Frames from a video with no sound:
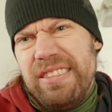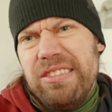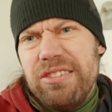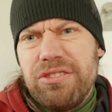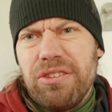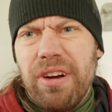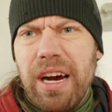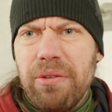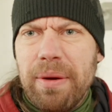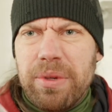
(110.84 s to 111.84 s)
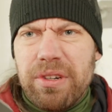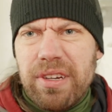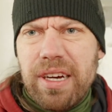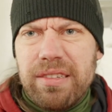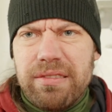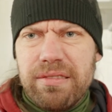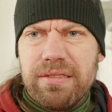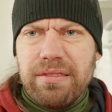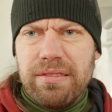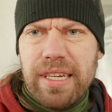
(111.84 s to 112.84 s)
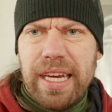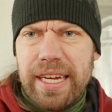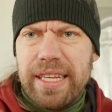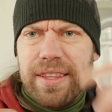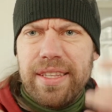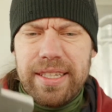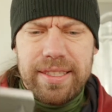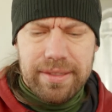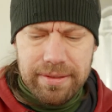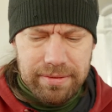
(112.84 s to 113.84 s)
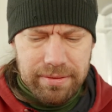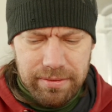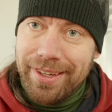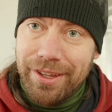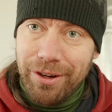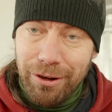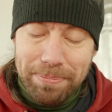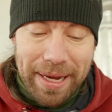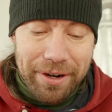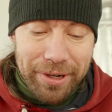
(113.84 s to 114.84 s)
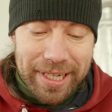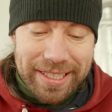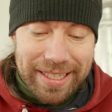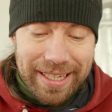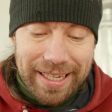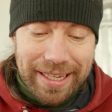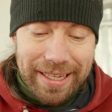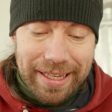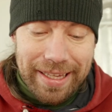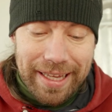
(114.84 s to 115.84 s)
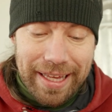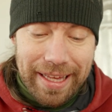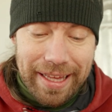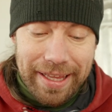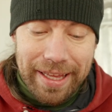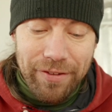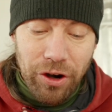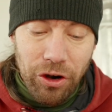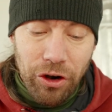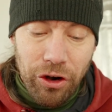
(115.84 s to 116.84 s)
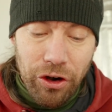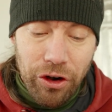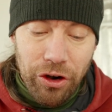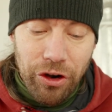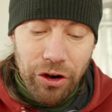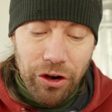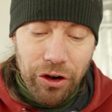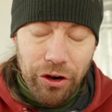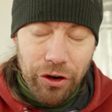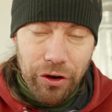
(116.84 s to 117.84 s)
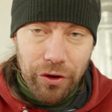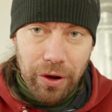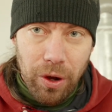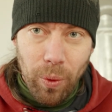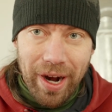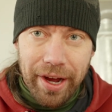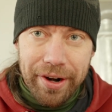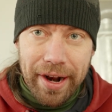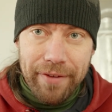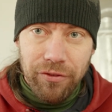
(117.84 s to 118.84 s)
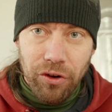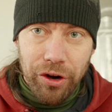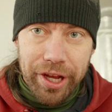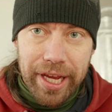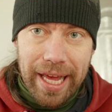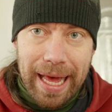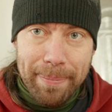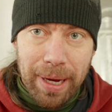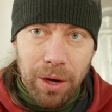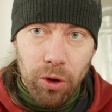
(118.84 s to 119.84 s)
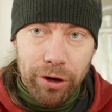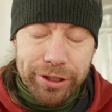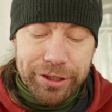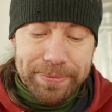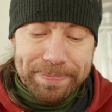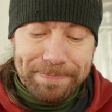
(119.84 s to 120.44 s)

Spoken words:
Not sure how I'm gonna edit this. The old batteries, they were 140 amp hours